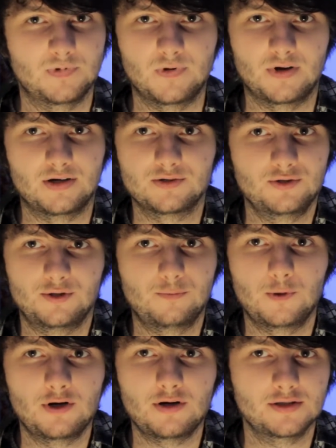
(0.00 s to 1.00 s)
I don't know
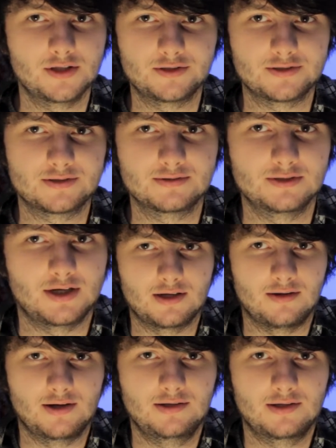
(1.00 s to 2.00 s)
why, I
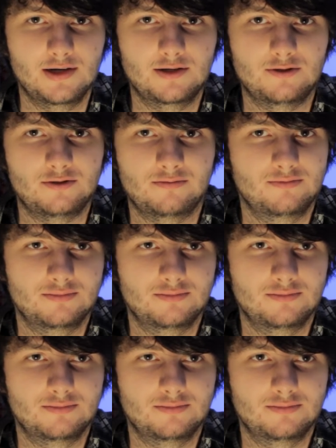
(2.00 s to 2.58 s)
like LEGO.